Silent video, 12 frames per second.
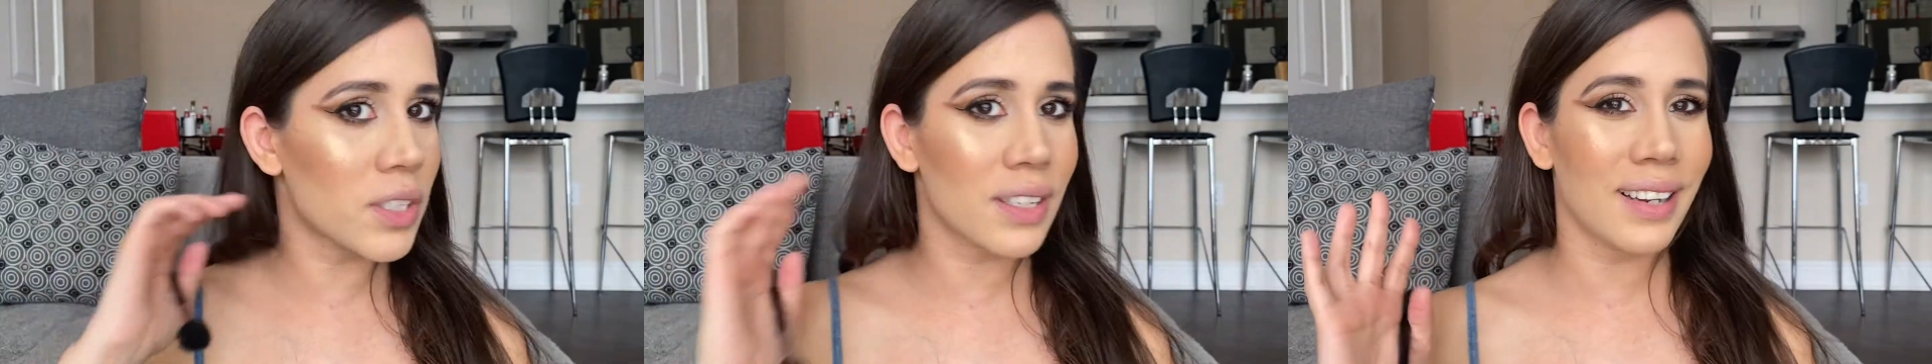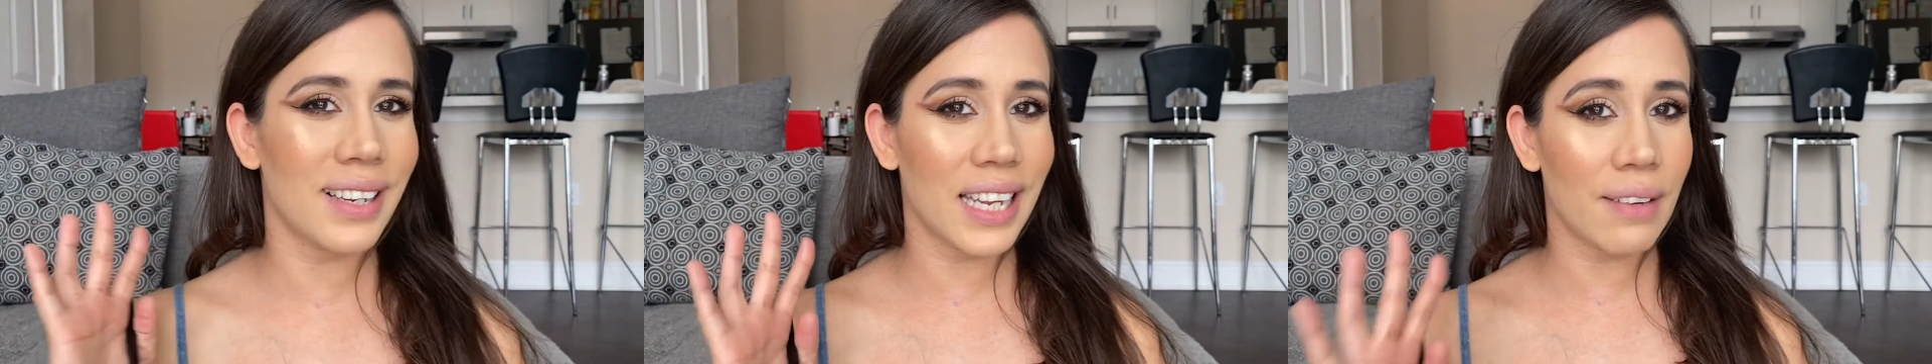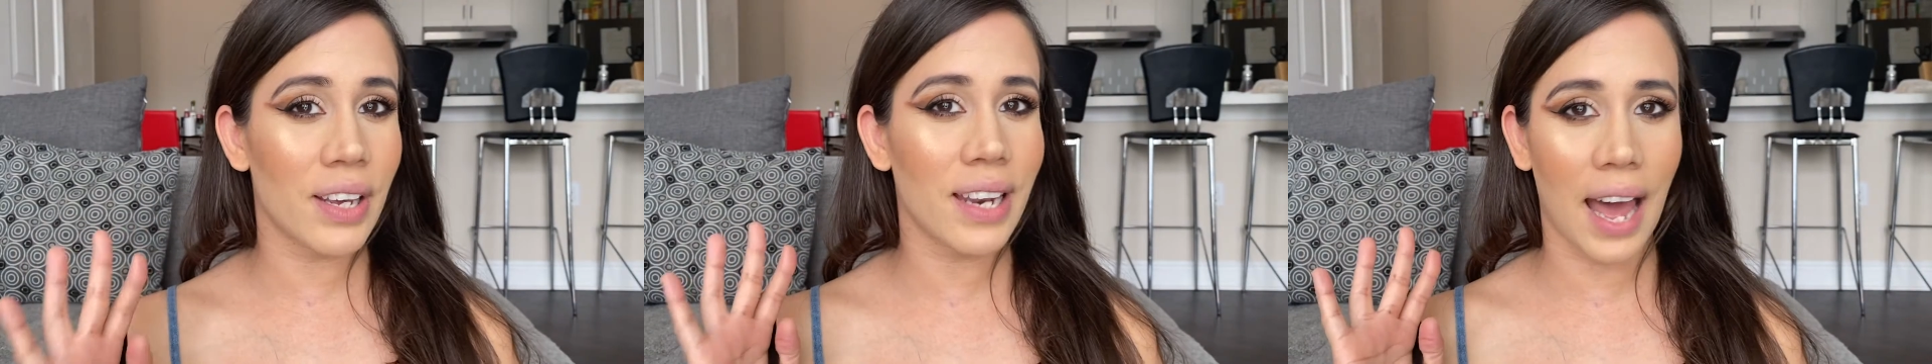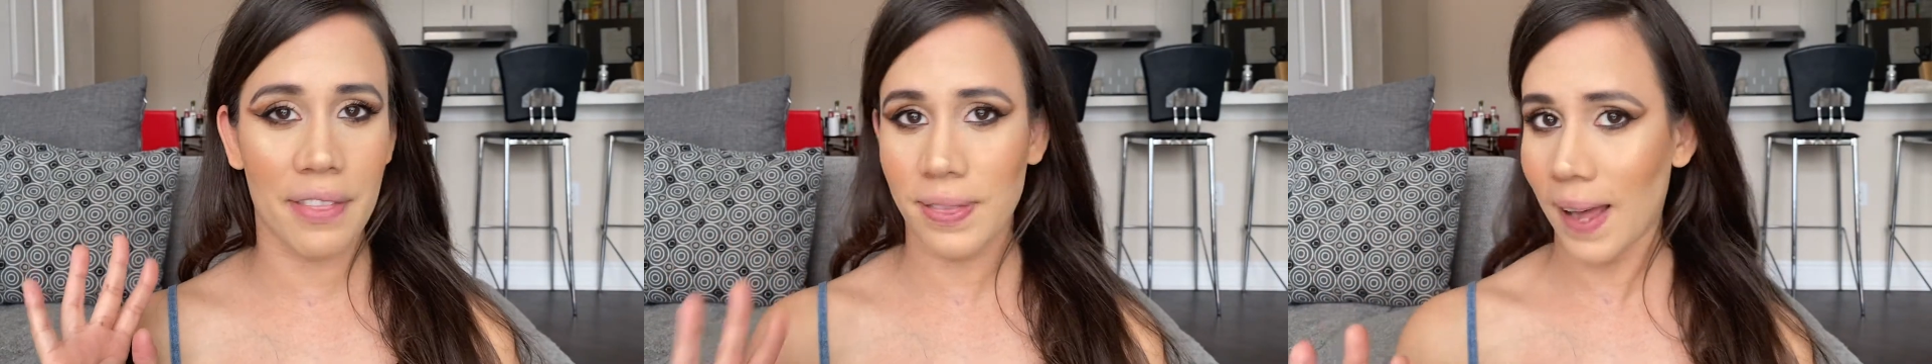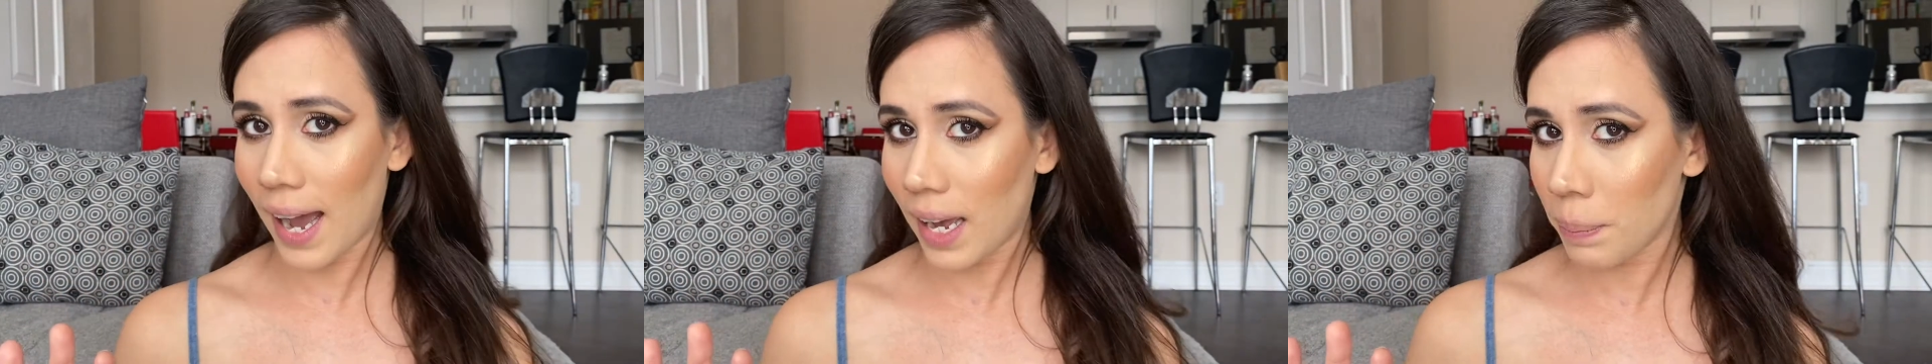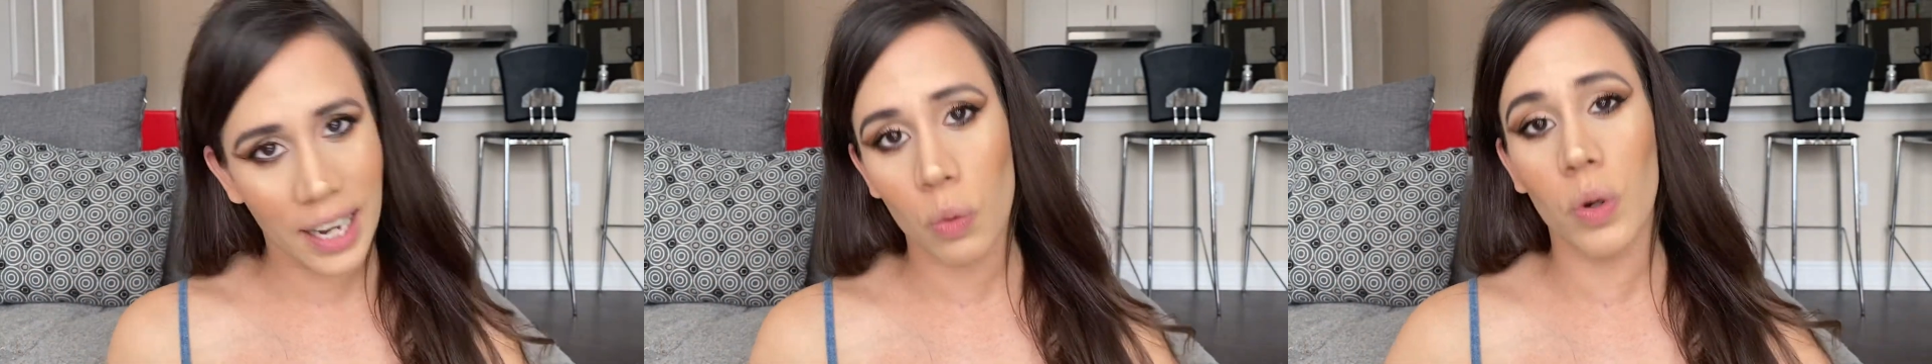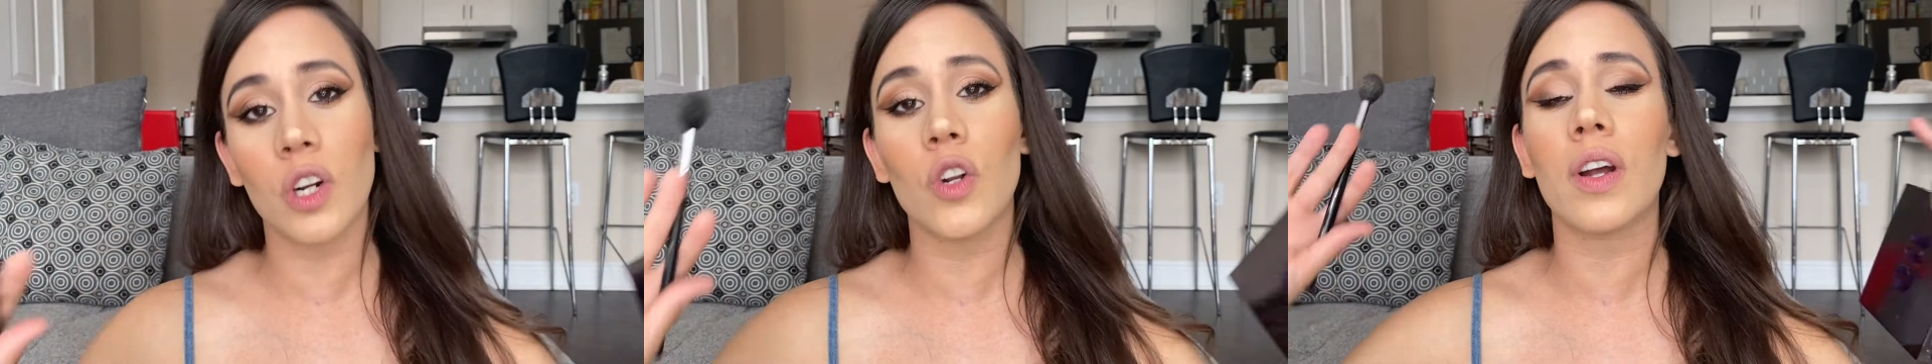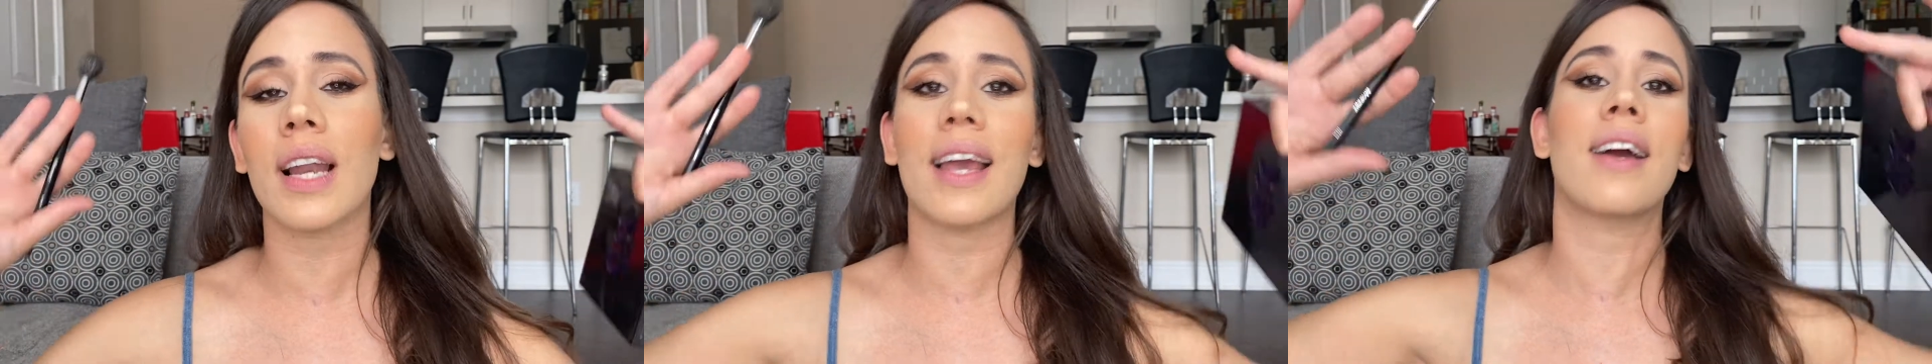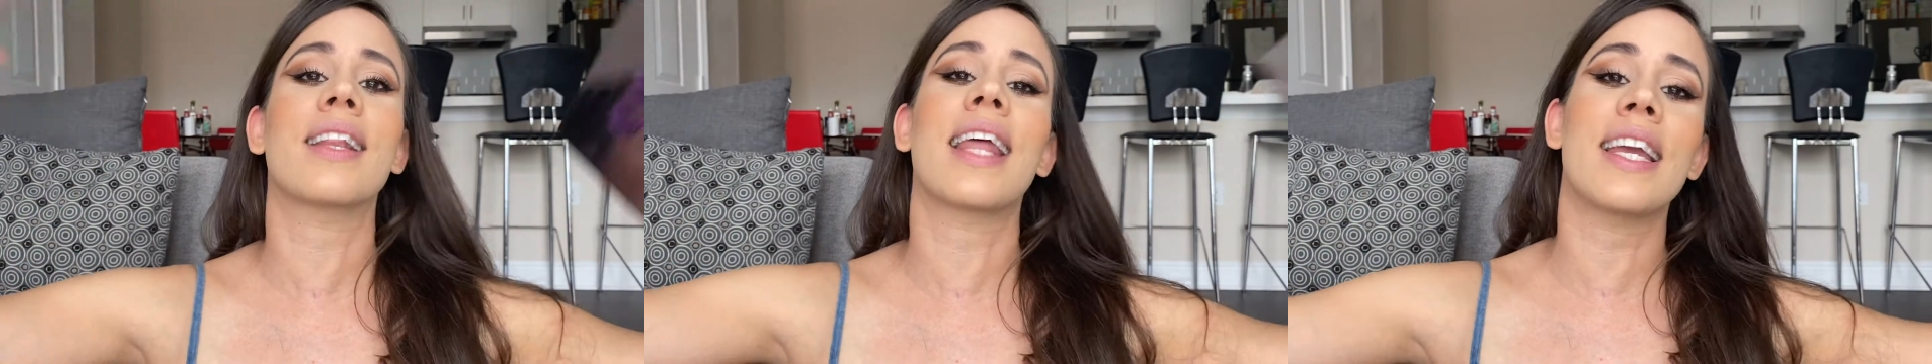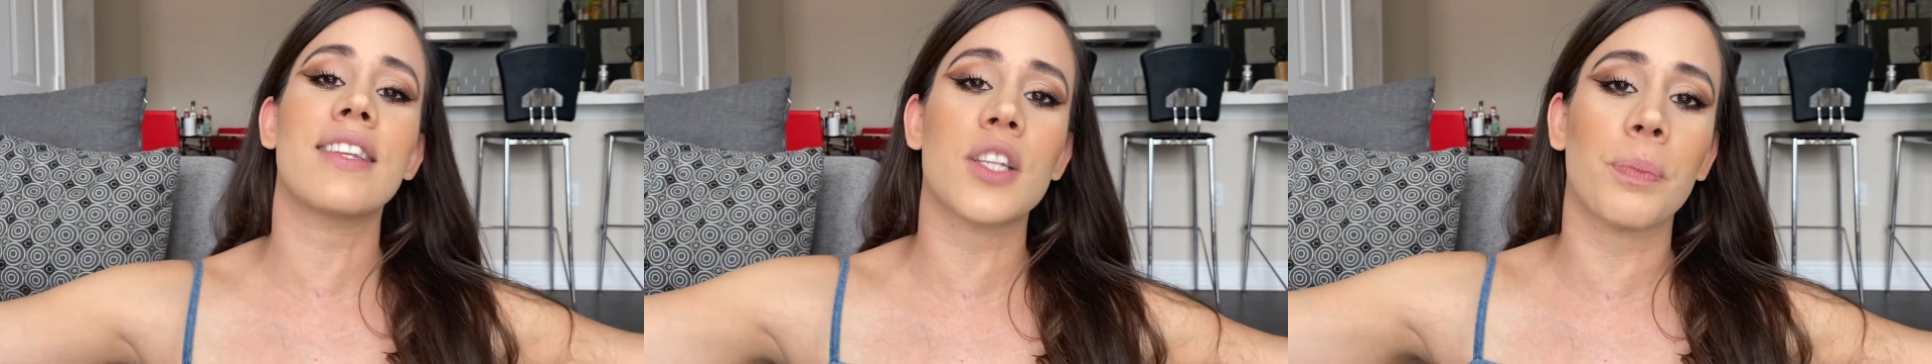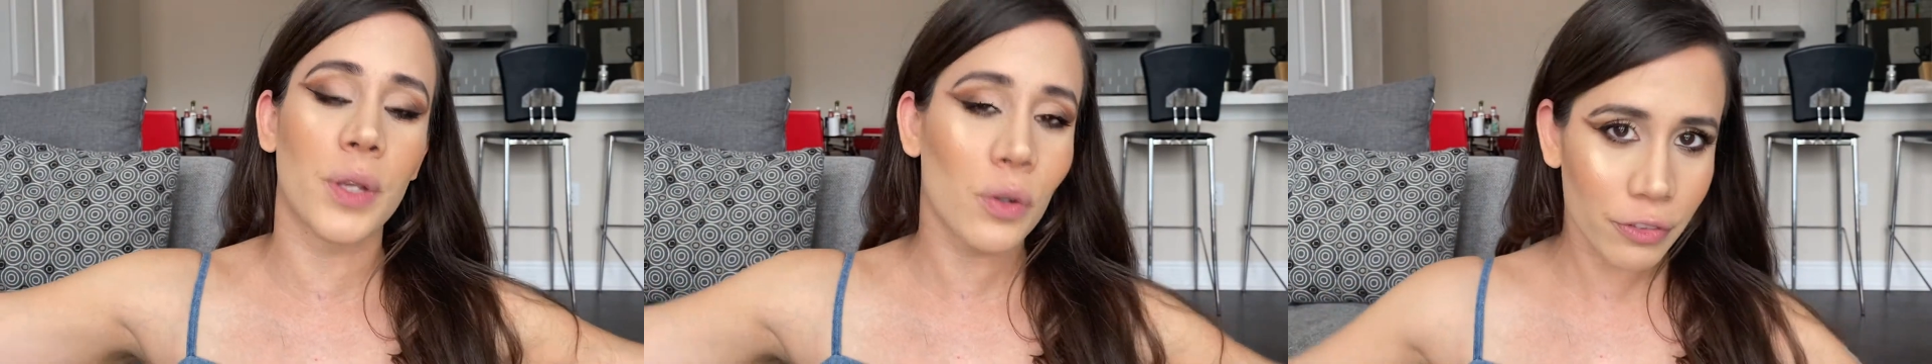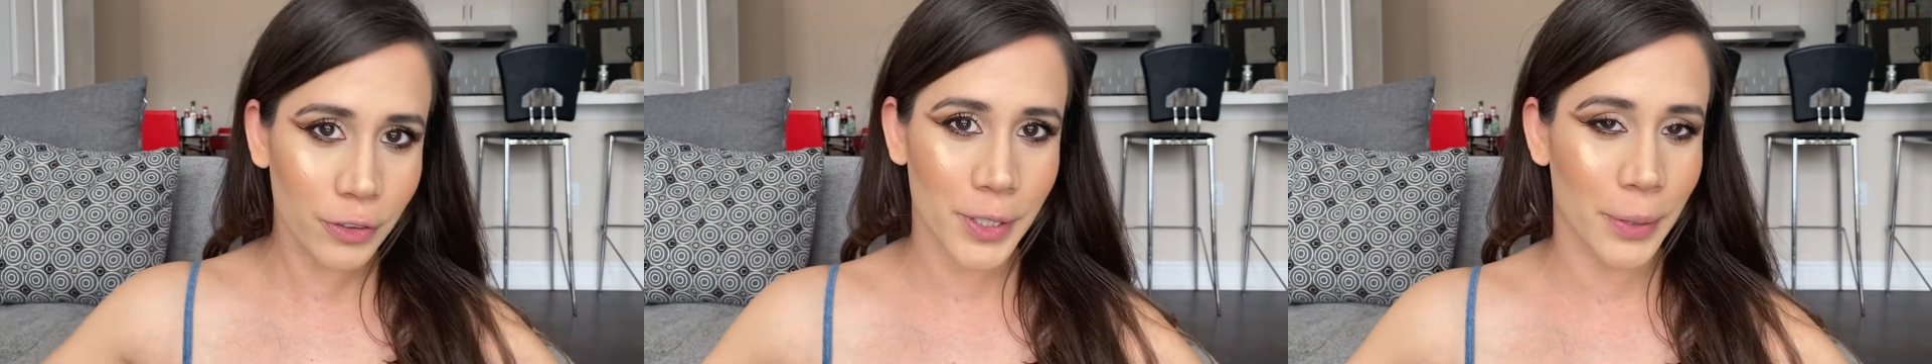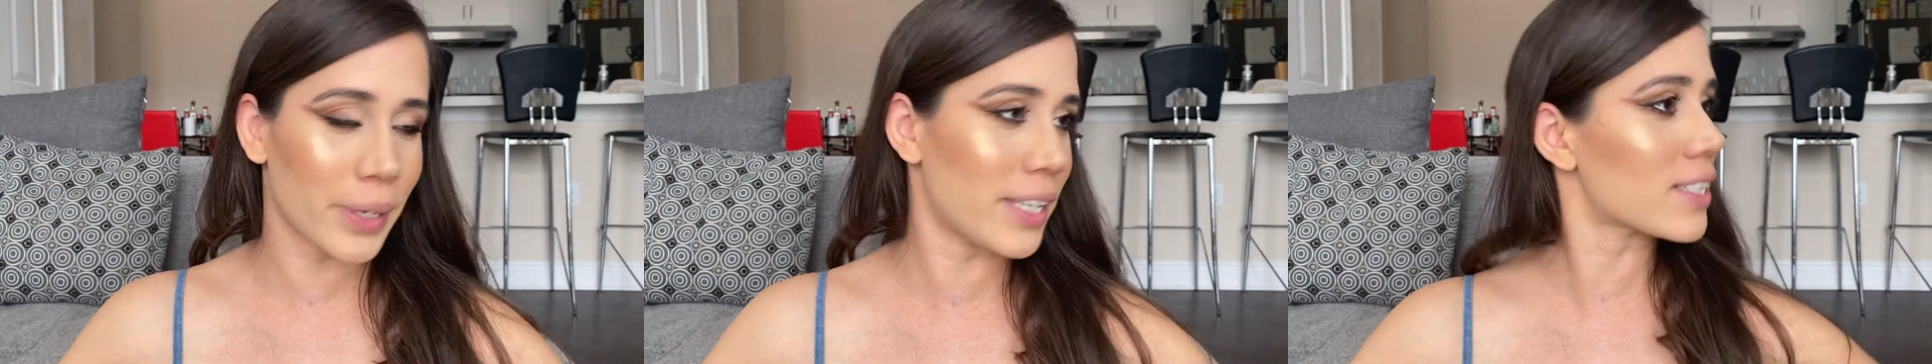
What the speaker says: gonna leave it at that. I don't wanna look like a glazed, beautiful donut.